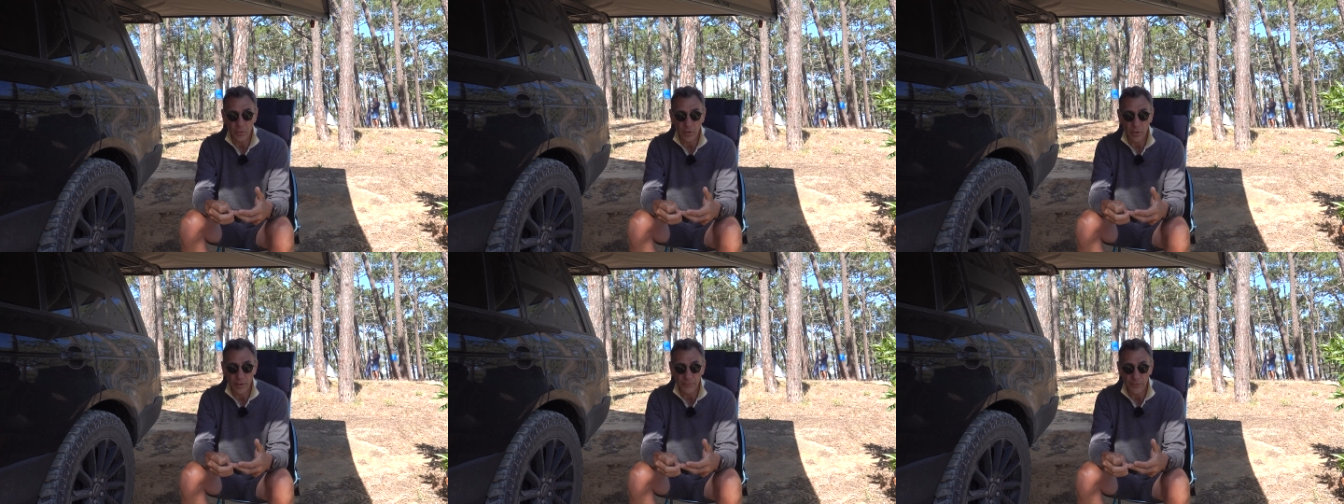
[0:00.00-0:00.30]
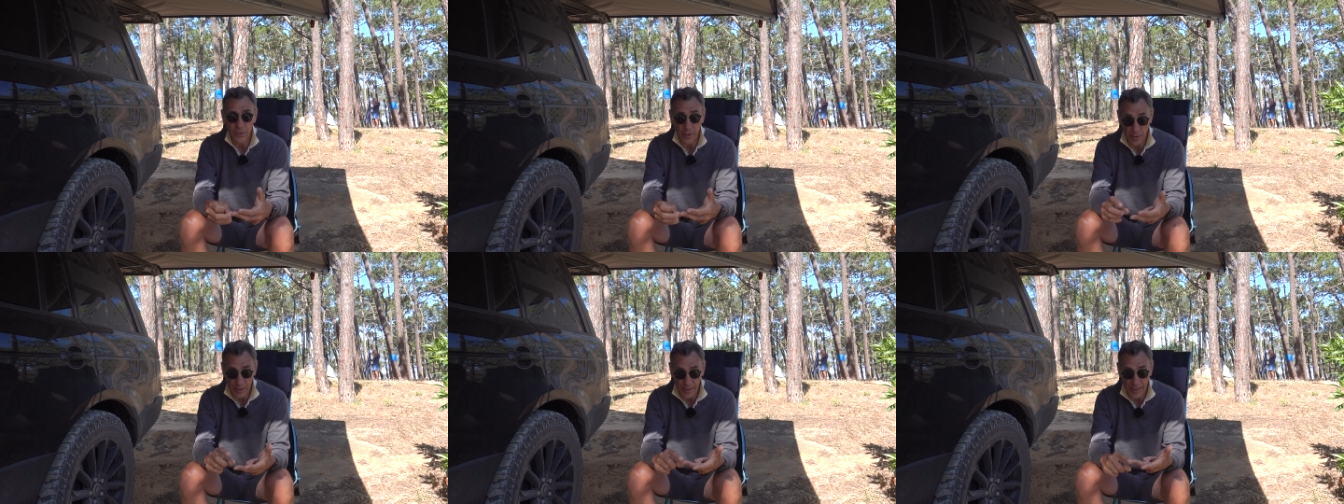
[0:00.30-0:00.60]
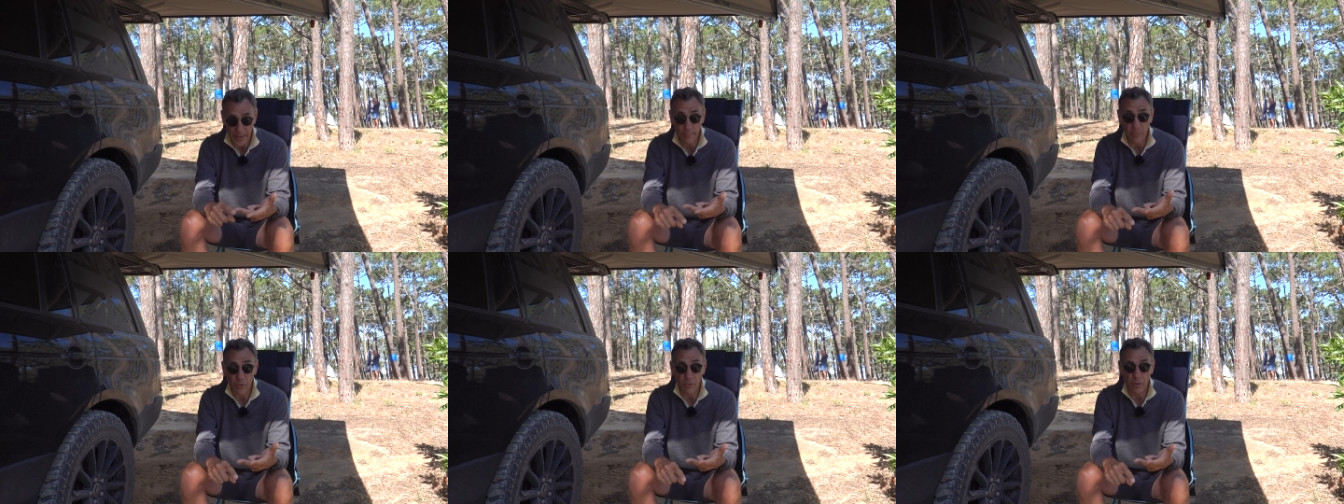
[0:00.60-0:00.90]
you have to
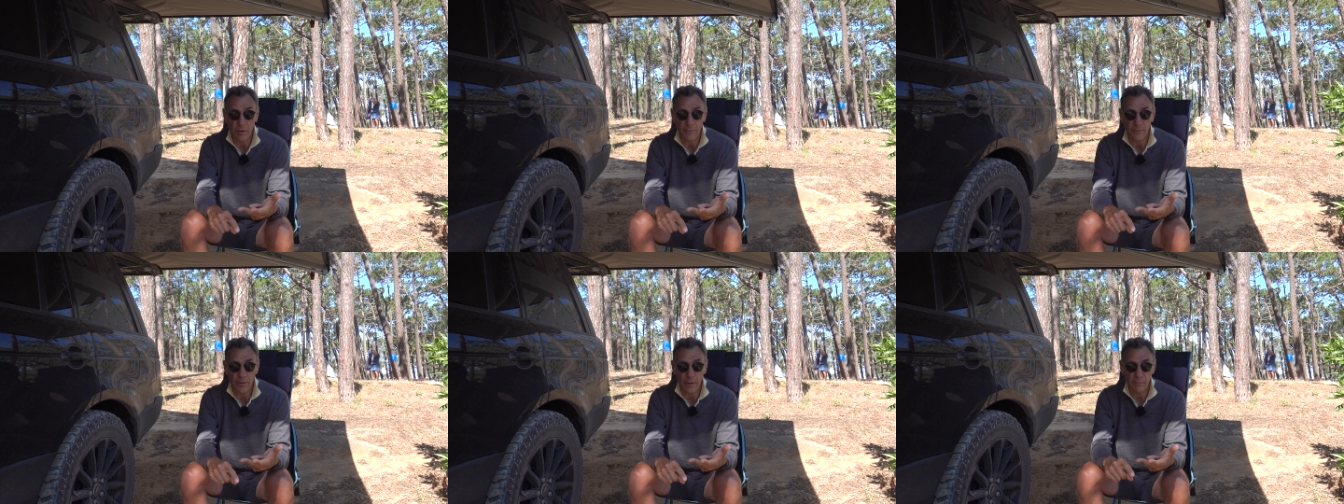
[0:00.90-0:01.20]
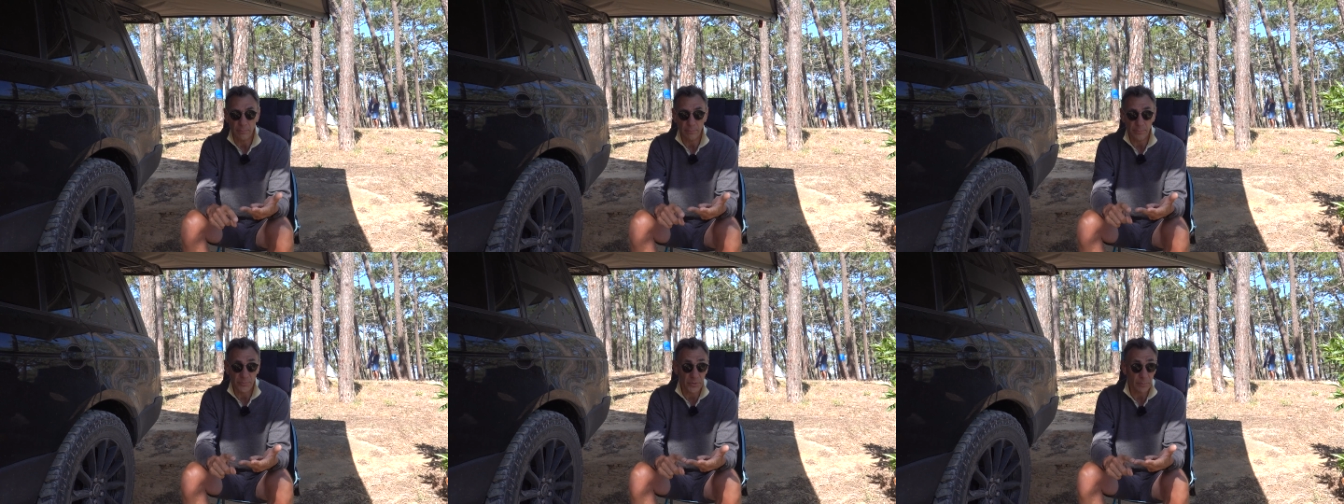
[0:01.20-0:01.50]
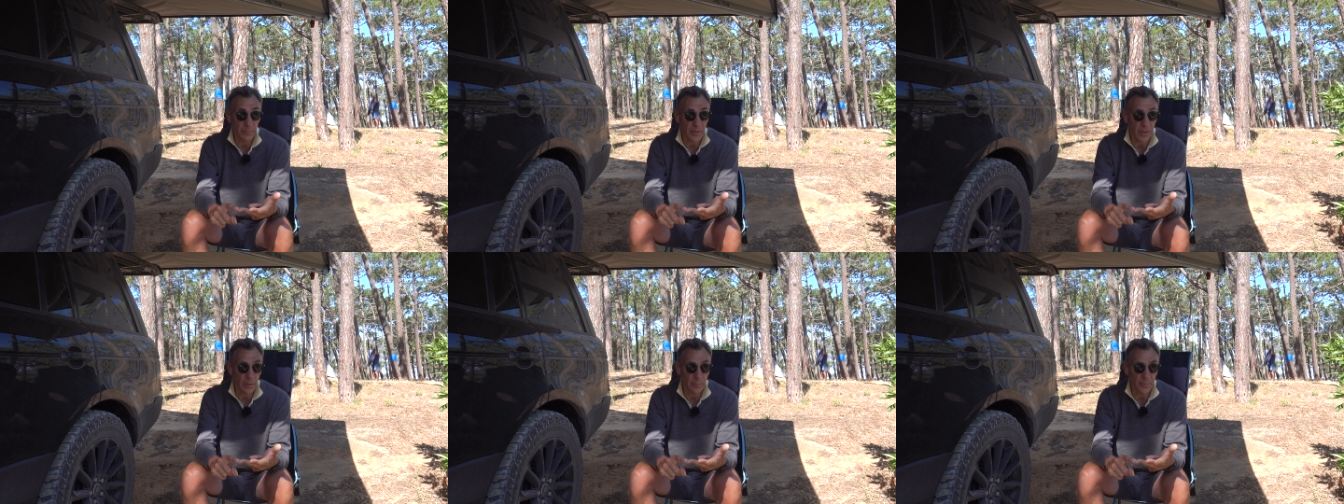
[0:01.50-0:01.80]
clamber over
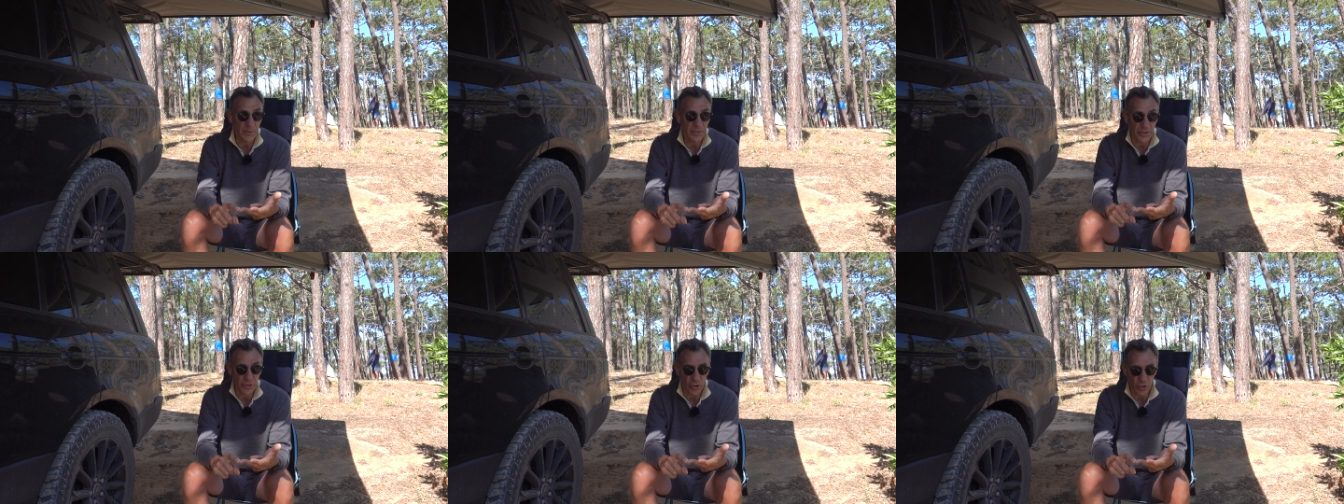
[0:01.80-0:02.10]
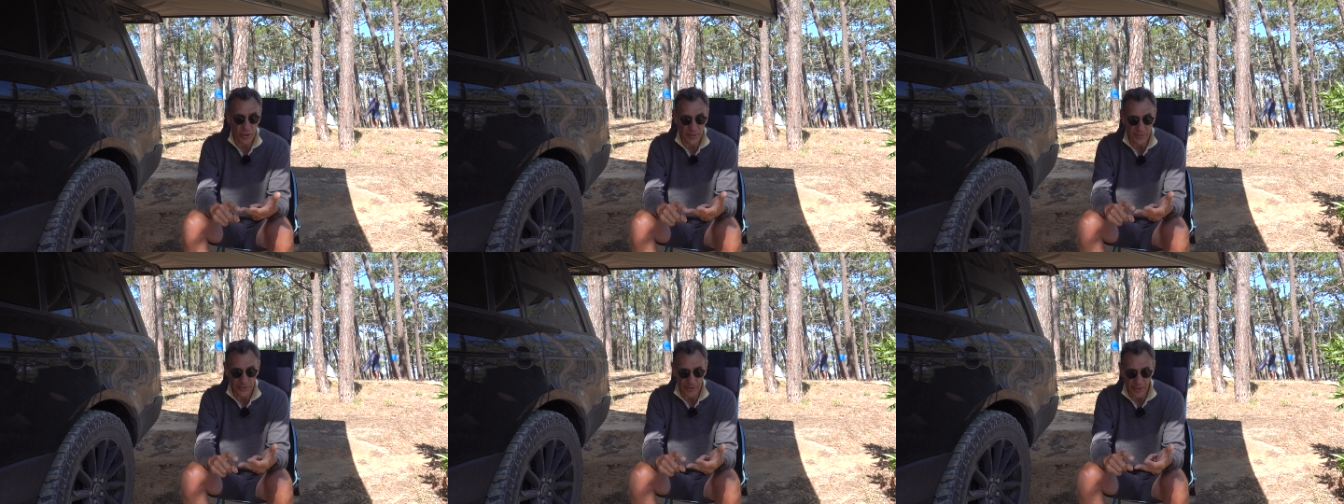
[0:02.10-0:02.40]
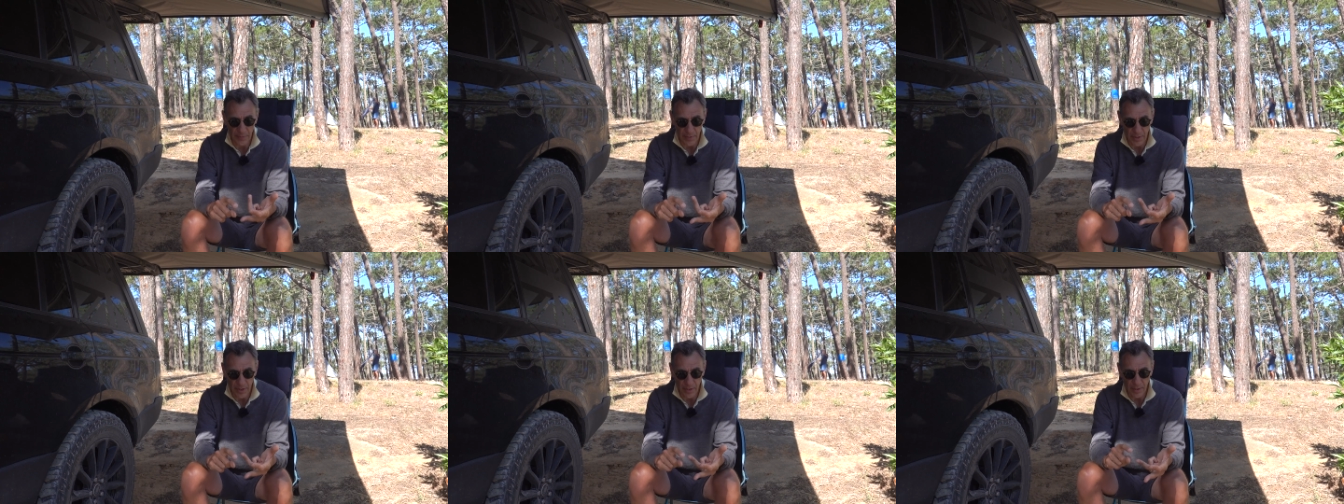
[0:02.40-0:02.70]
somebody that potentially is
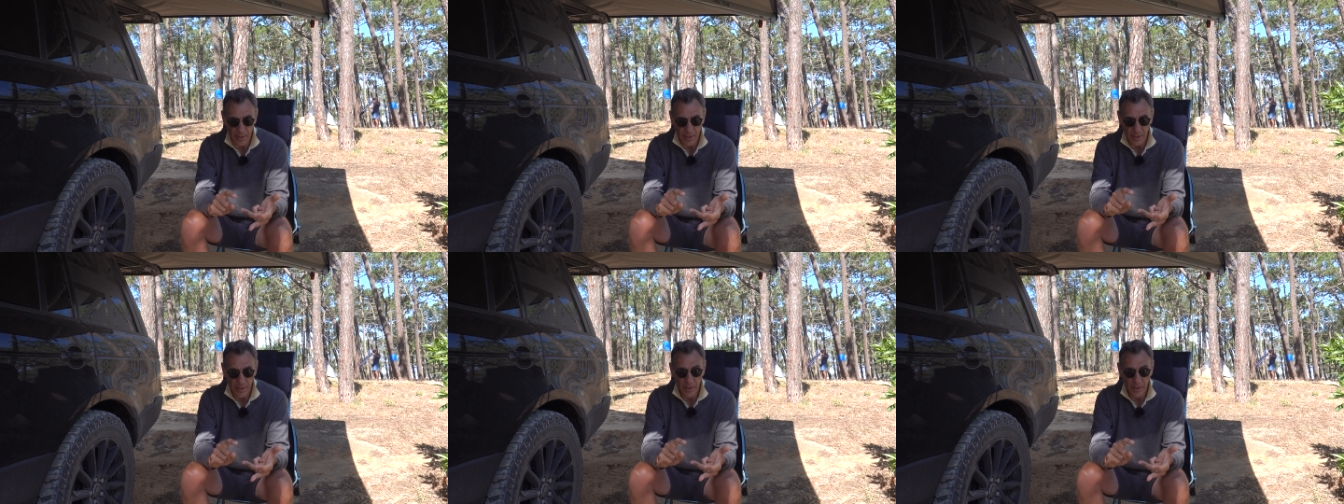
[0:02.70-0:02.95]
in there,